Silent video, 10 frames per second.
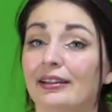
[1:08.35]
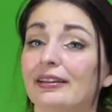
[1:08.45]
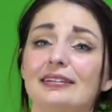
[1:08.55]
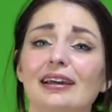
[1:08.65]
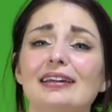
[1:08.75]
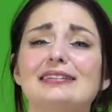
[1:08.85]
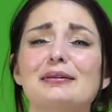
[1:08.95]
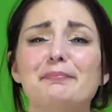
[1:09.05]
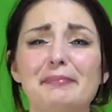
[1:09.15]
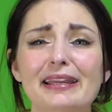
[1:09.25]
This guy is
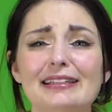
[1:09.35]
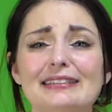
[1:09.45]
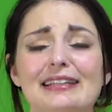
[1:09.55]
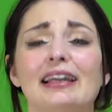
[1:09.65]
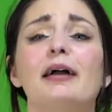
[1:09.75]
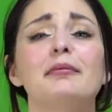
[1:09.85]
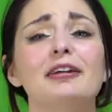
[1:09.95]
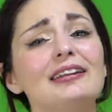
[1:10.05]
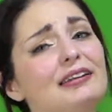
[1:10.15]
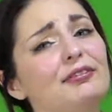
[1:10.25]
amazing. I'm
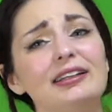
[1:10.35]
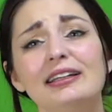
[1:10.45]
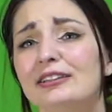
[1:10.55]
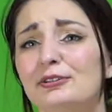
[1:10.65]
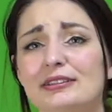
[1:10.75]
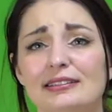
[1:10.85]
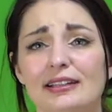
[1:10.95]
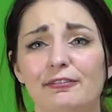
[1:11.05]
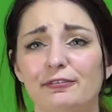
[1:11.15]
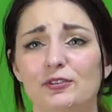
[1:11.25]
gonna leave a link to his
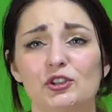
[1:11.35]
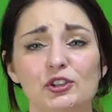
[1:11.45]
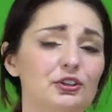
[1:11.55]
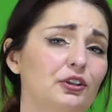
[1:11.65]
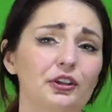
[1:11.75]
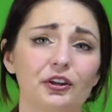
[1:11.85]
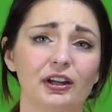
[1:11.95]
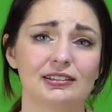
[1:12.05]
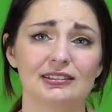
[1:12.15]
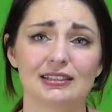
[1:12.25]
stuff just so that you
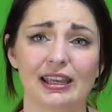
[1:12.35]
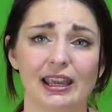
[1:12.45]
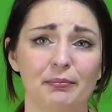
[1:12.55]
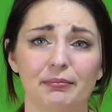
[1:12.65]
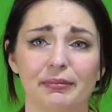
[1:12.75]
guys can see him.